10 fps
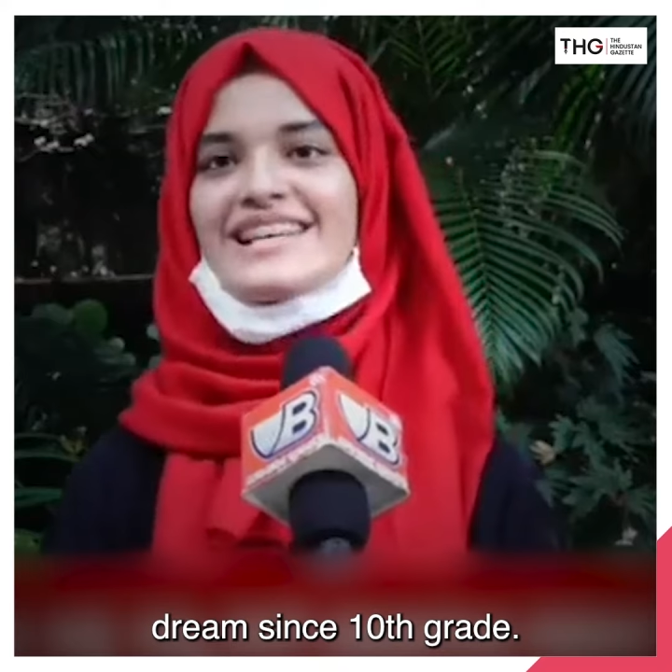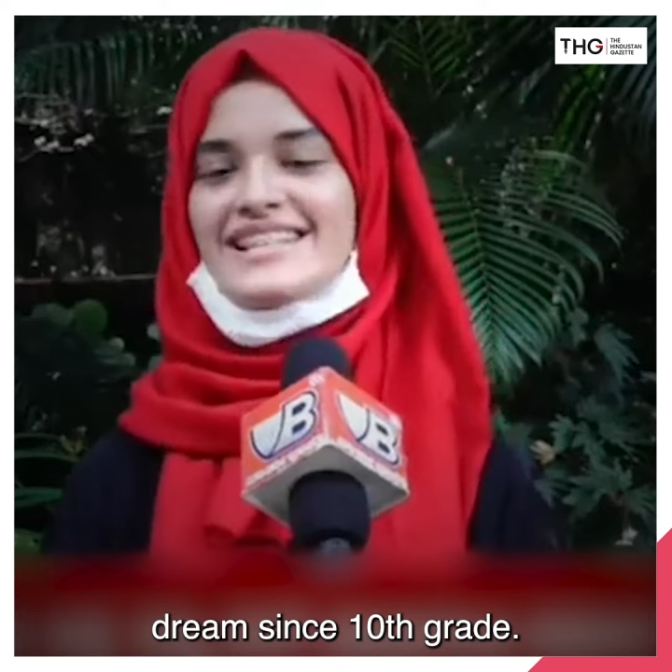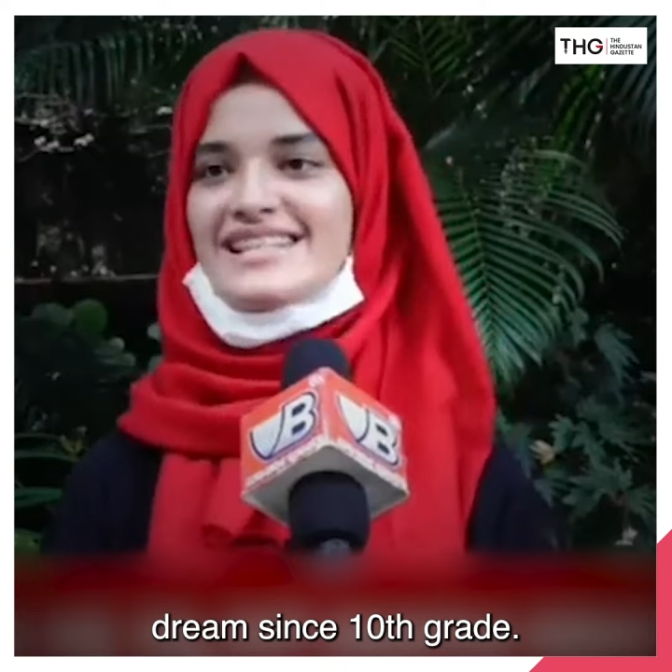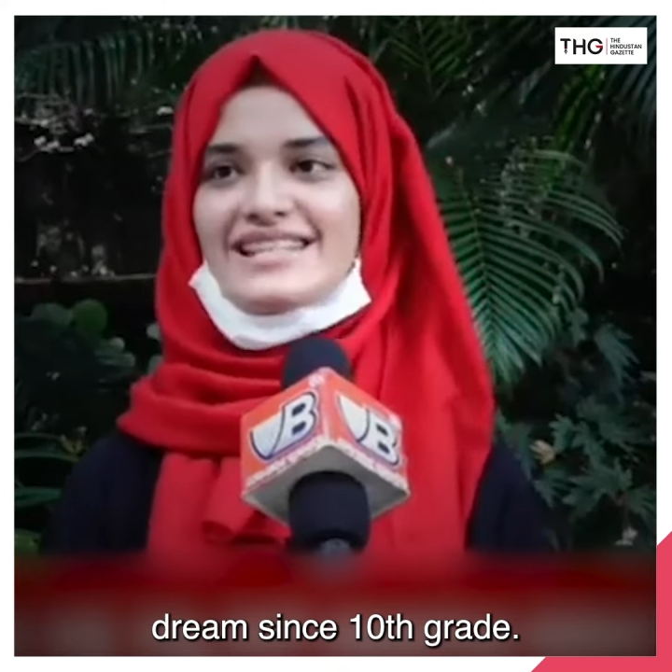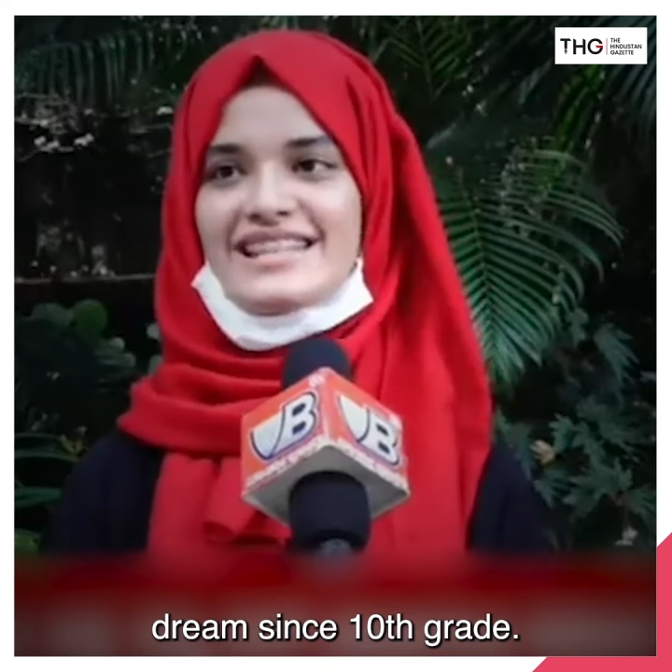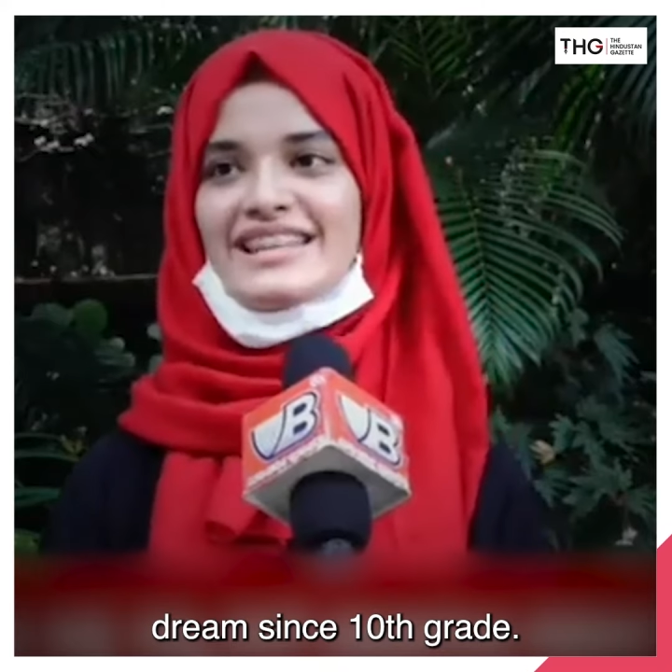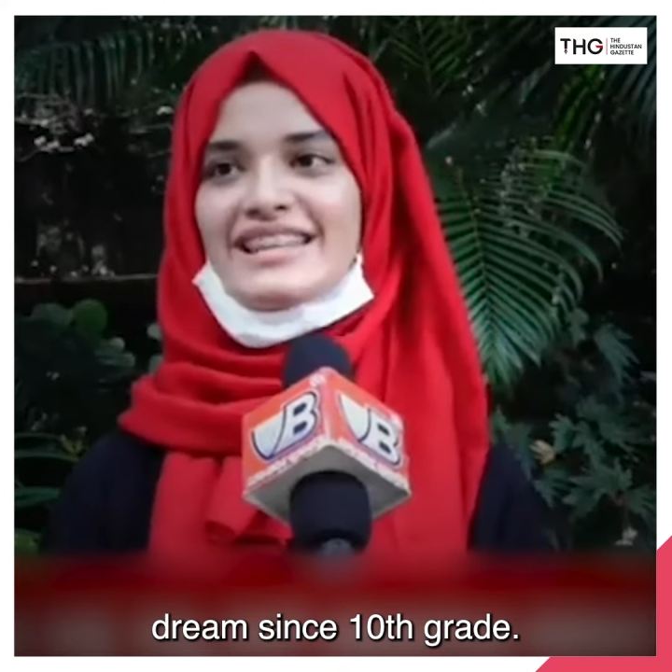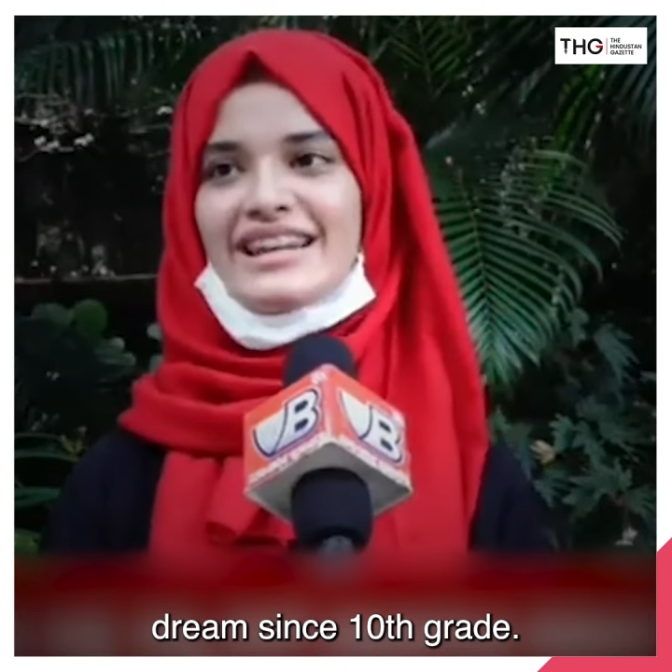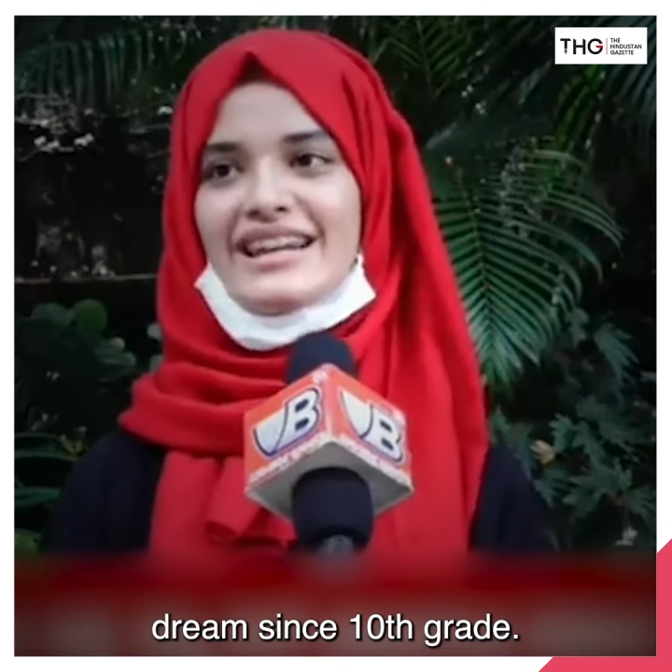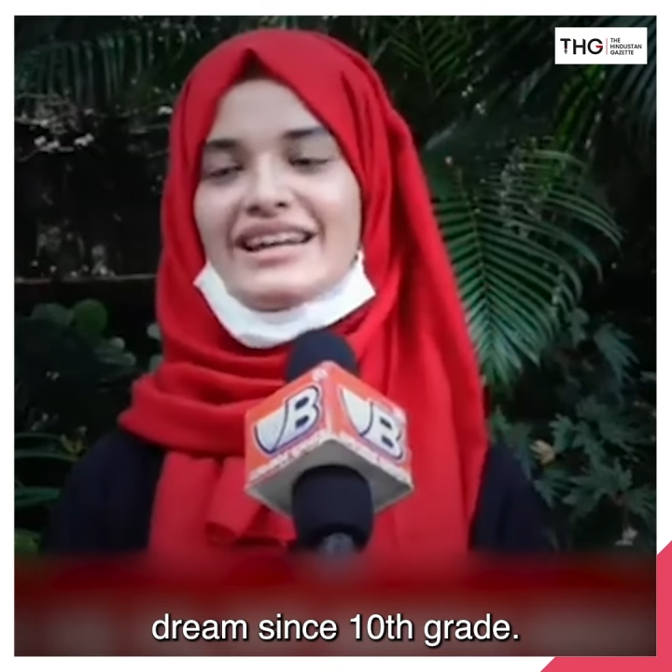since
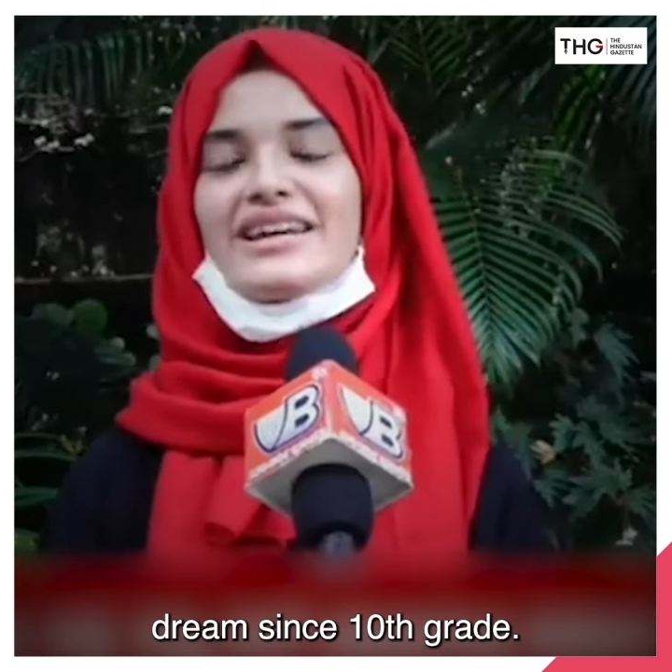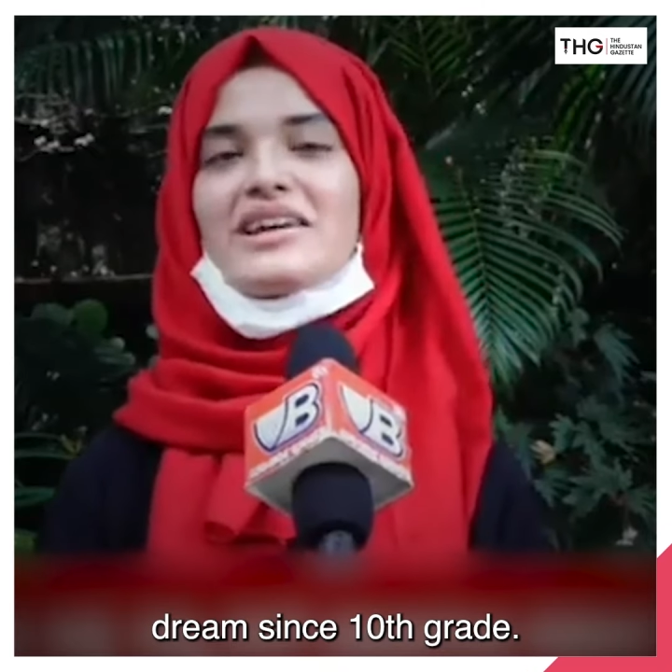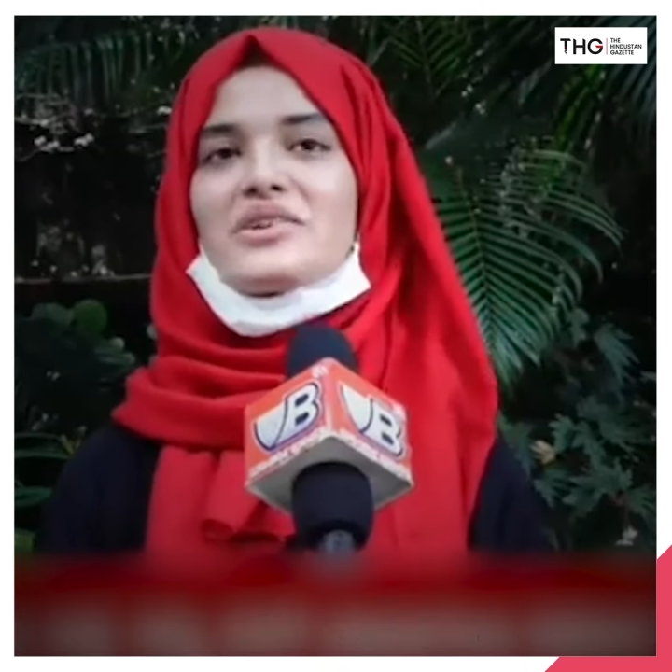10th grade.